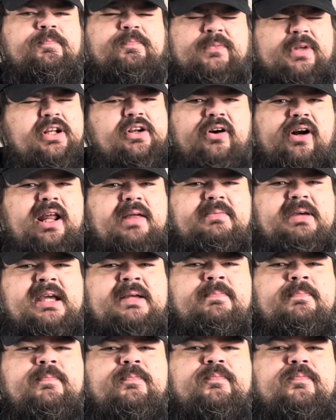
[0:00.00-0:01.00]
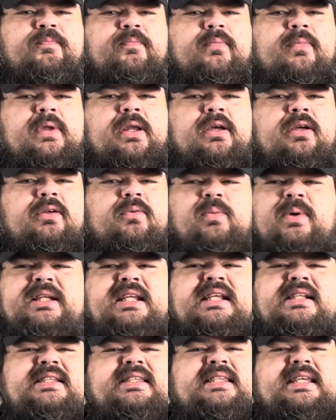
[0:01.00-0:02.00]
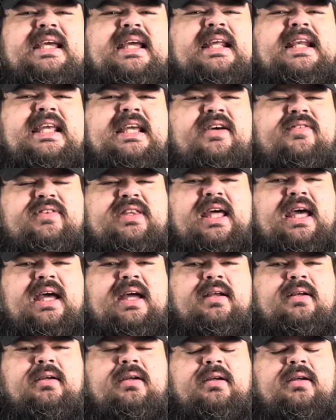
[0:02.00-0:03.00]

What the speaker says: You know what I mean? We didn't see any of that.